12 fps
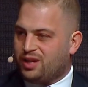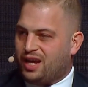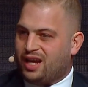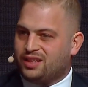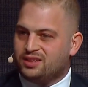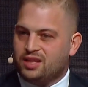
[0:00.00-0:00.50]

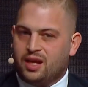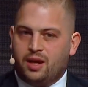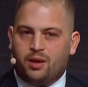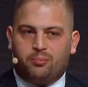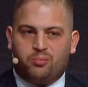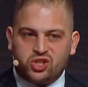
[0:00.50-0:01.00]
And
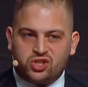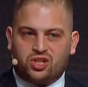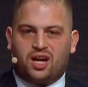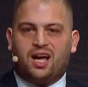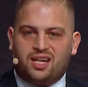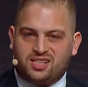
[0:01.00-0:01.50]

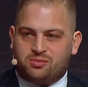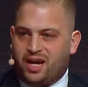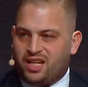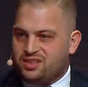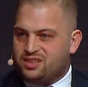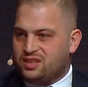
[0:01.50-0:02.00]
personalized
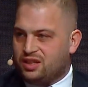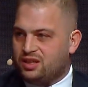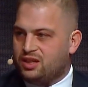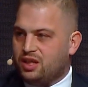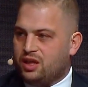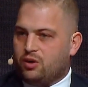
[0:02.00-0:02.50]

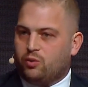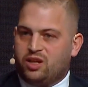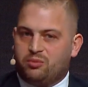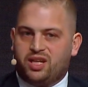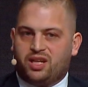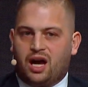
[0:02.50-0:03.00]
medicine
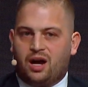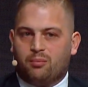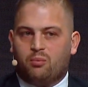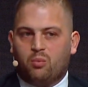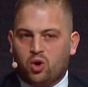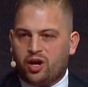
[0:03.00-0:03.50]
will
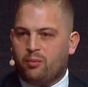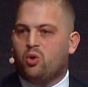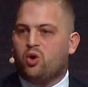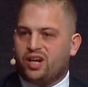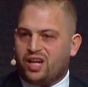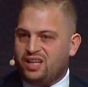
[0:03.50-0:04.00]
become more and
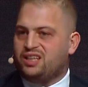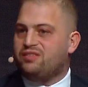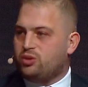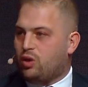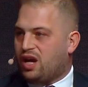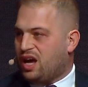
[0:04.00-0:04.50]
more
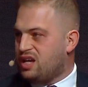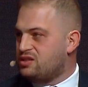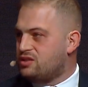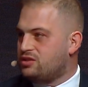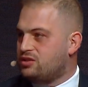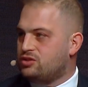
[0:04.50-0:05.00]
individualized.